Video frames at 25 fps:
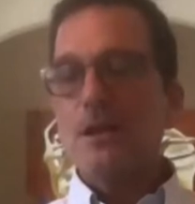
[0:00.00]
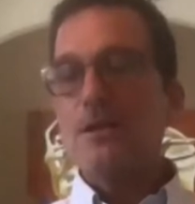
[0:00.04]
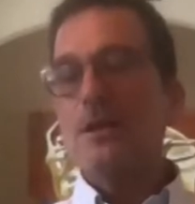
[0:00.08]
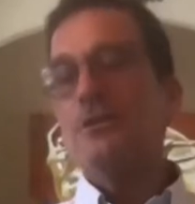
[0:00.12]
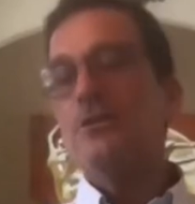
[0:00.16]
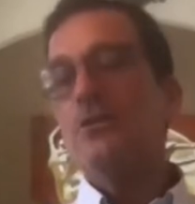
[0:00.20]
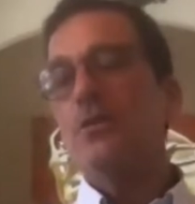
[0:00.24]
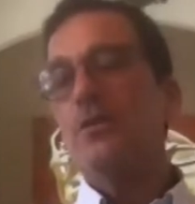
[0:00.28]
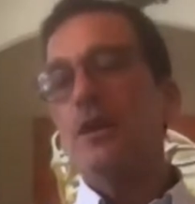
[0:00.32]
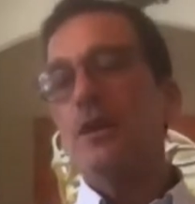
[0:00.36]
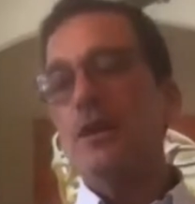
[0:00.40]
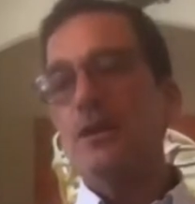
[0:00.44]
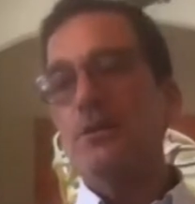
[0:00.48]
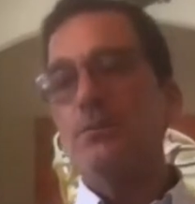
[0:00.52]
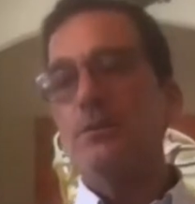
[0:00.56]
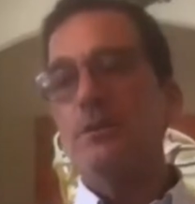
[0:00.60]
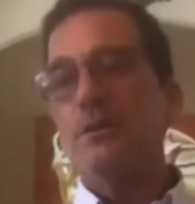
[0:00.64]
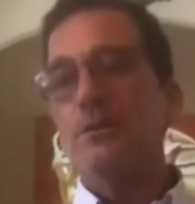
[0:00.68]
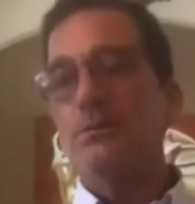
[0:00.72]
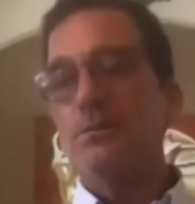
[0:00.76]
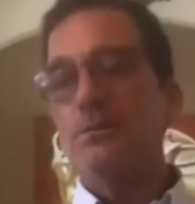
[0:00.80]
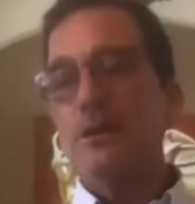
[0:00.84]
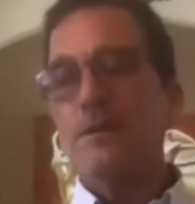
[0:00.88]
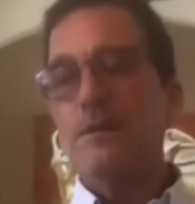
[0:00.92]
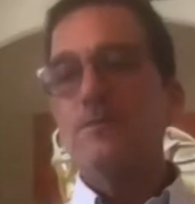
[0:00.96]
I know
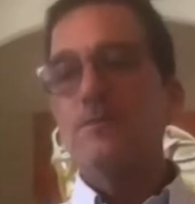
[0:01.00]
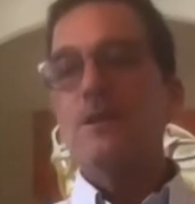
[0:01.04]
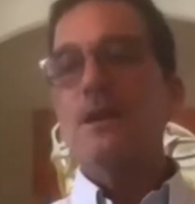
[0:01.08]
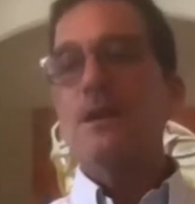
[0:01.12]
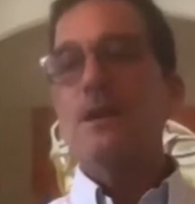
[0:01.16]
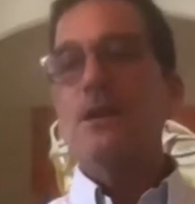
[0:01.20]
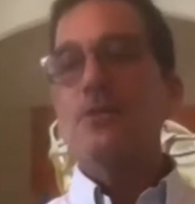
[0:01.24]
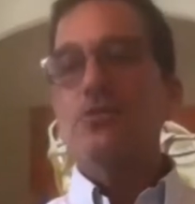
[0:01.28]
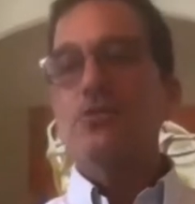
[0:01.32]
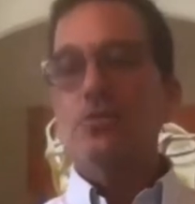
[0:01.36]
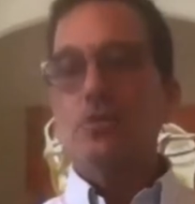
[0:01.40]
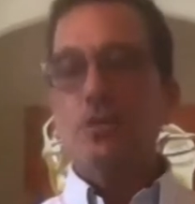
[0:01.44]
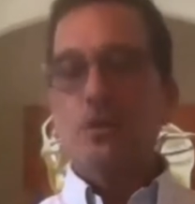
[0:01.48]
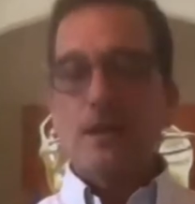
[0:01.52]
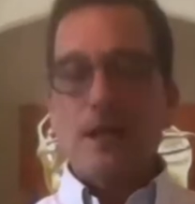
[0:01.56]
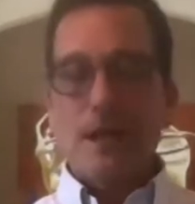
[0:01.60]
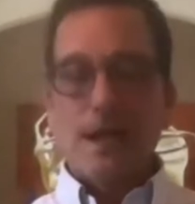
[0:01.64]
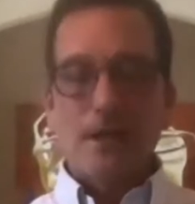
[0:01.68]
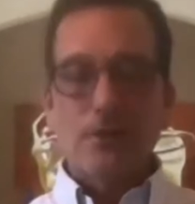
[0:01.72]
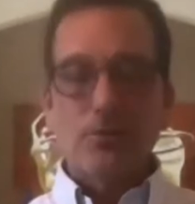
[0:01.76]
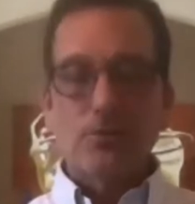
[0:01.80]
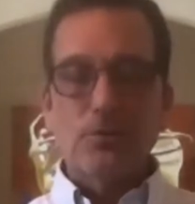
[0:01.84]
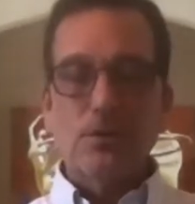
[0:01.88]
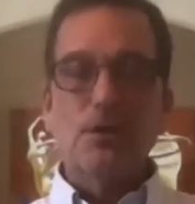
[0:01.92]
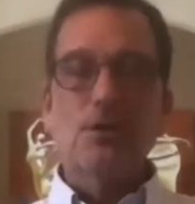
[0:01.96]
Airbnb has
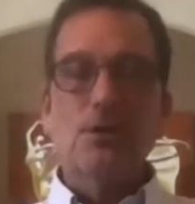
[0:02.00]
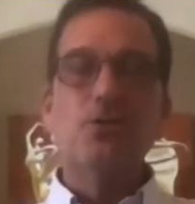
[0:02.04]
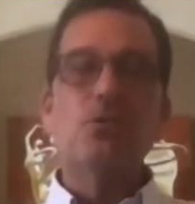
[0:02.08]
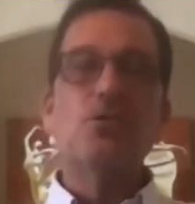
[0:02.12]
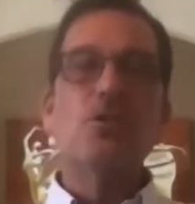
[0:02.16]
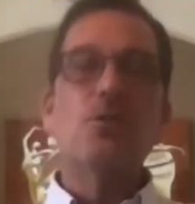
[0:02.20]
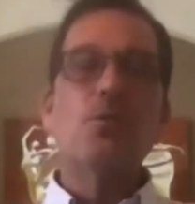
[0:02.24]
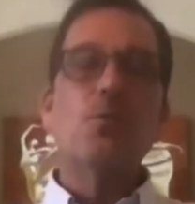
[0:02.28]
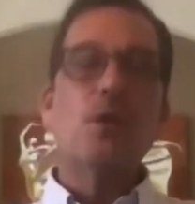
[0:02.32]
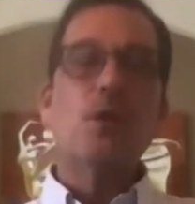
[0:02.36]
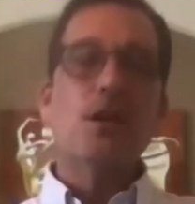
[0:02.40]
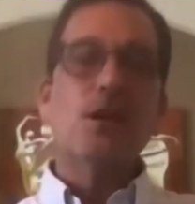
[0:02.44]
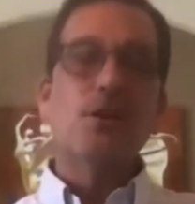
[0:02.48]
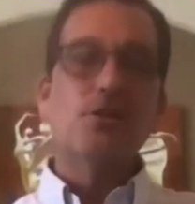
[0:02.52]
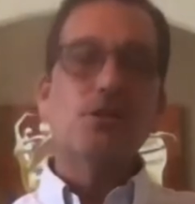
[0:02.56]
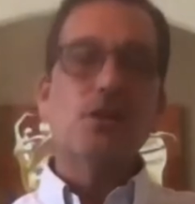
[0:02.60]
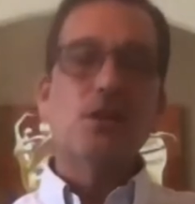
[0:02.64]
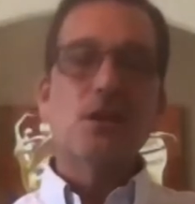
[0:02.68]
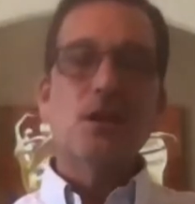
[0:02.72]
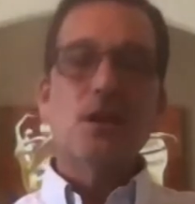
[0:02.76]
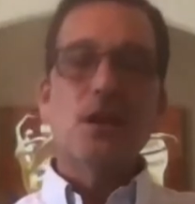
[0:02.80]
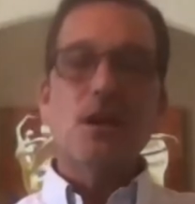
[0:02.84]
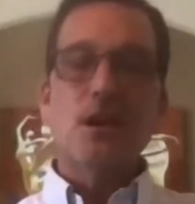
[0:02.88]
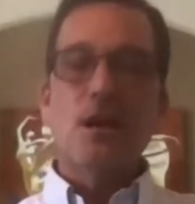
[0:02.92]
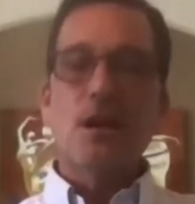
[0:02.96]
unilaterally, in some ways,
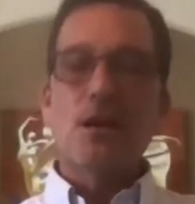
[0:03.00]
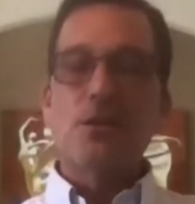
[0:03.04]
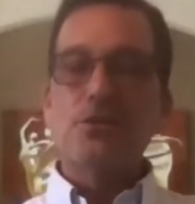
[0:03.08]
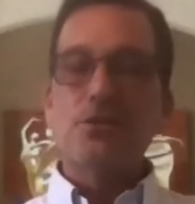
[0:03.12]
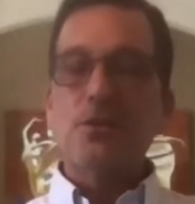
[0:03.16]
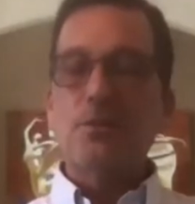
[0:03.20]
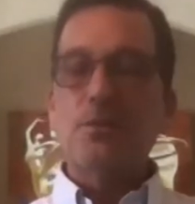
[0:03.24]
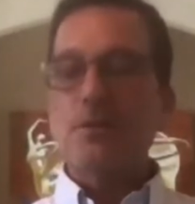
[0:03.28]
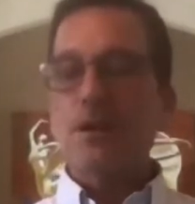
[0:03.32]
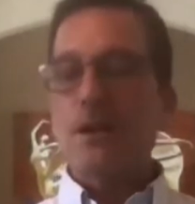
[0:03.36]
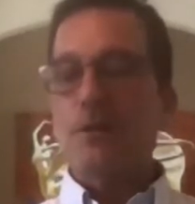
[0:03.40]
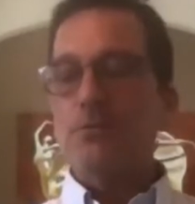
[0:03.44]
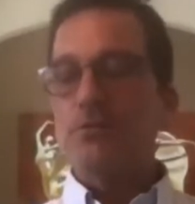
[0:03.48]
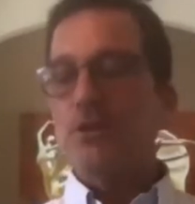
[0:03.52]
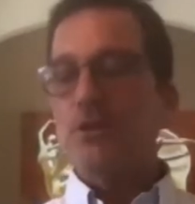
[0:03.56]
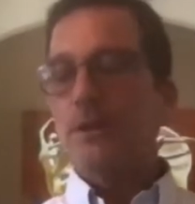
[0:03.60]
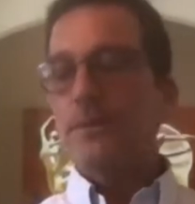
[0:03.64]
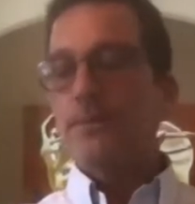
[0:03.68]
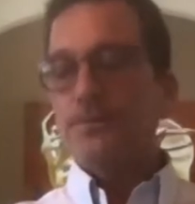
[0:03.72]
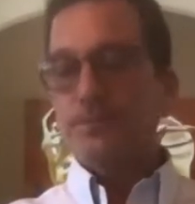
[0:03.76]
uh, sometimes